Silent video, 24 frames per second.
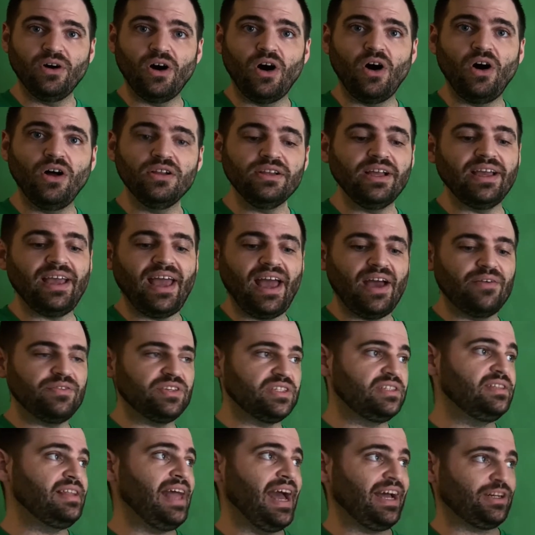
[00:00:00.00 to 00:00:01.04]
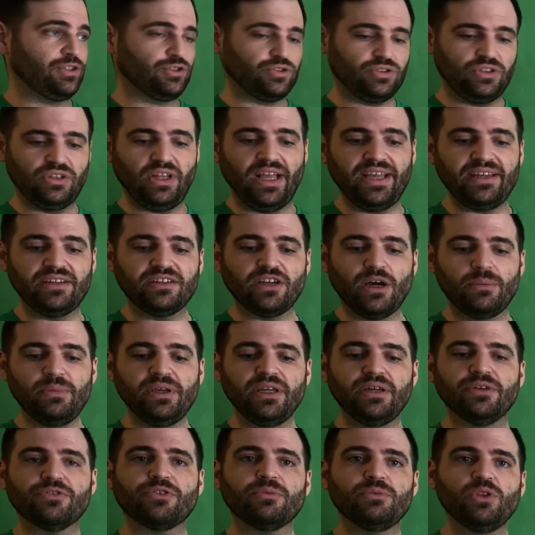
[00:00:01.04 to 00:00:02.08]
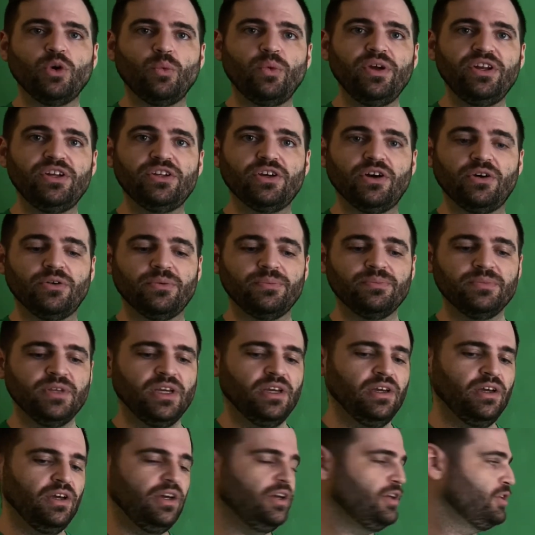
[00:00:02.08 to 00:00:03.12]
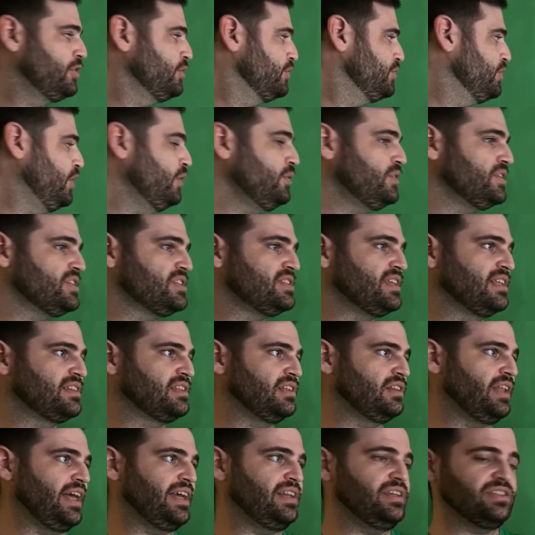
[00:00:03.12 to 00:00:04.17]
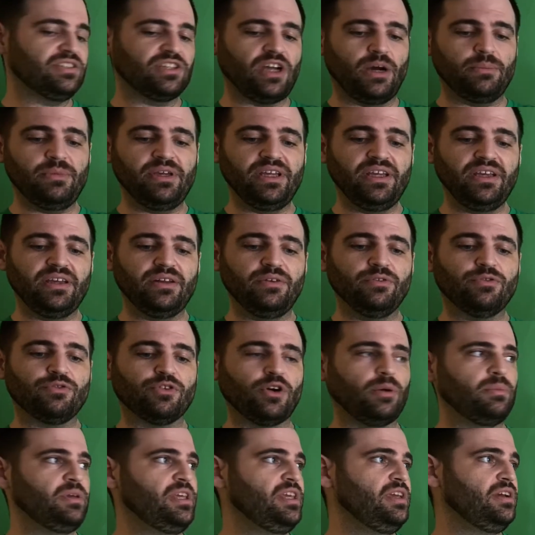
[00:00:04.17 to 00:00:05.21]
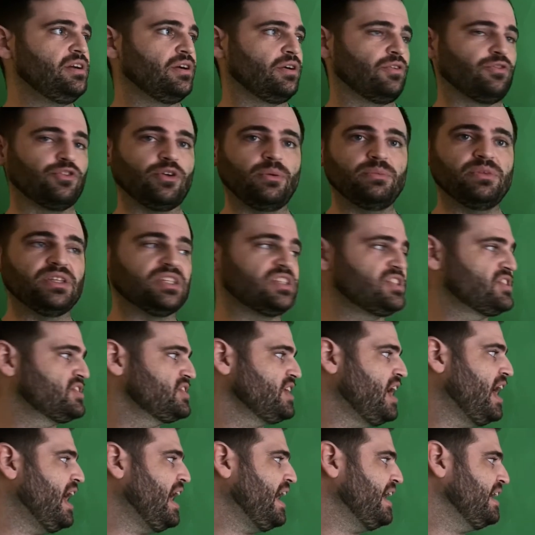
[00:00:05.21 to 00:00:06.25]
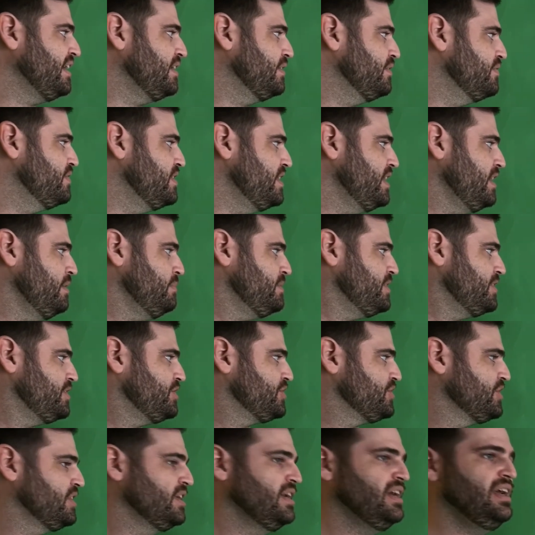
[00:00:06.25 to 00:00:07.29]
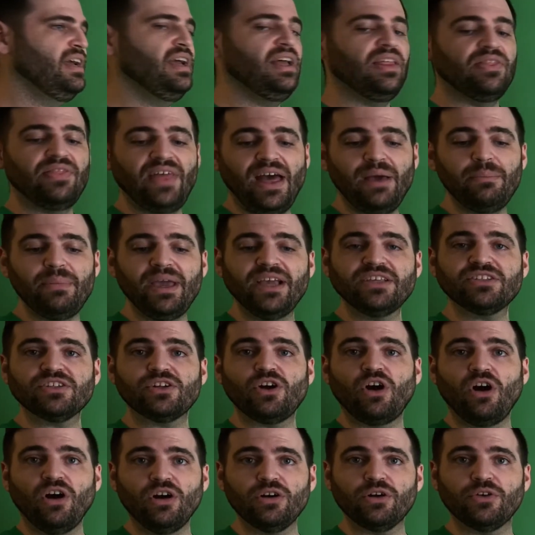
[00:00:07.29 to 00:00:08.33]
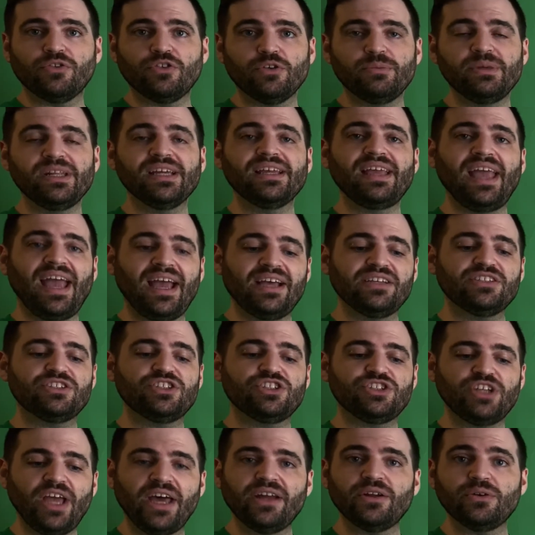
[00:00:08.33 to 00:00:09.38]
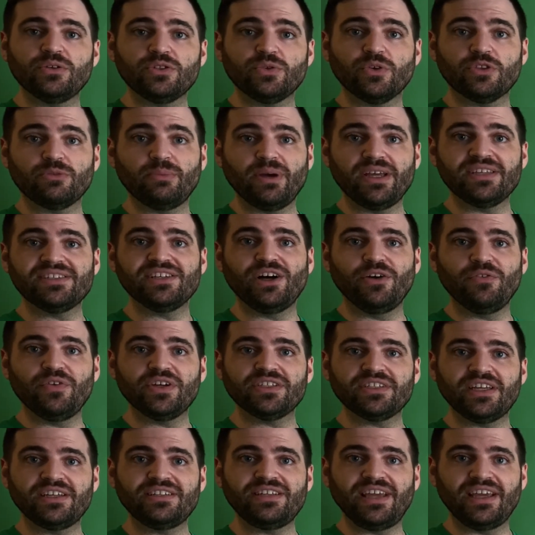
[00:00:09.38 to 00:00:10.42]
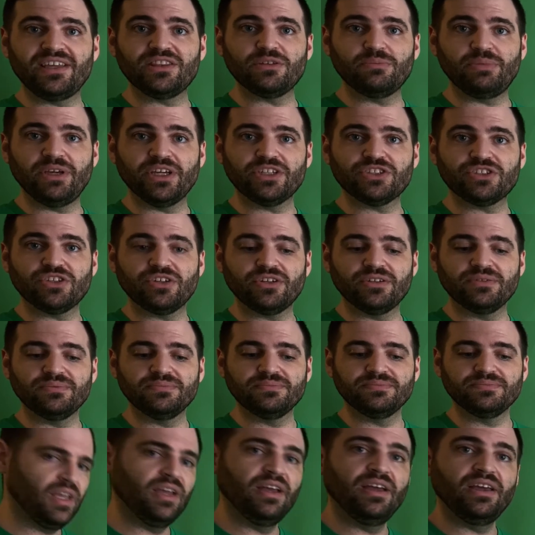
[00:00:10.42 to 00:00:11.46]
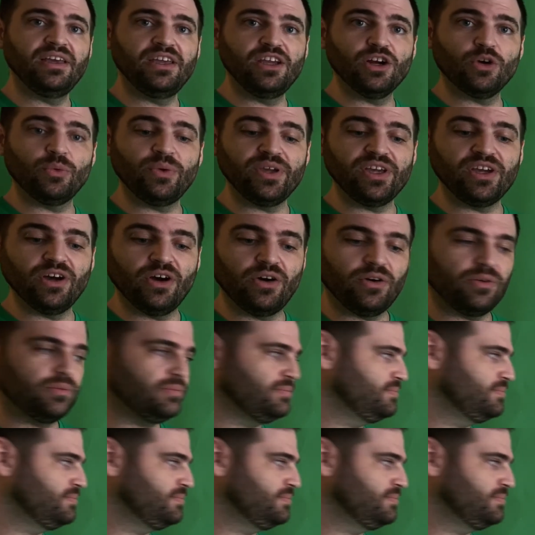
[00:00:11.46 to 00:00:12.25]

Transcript: all I have is natural light coming in from the window. You'll notice that the light is coming in from here, from the side of the image. That makes it harder for me to cast shadows with myself as I take the picture. Here we go.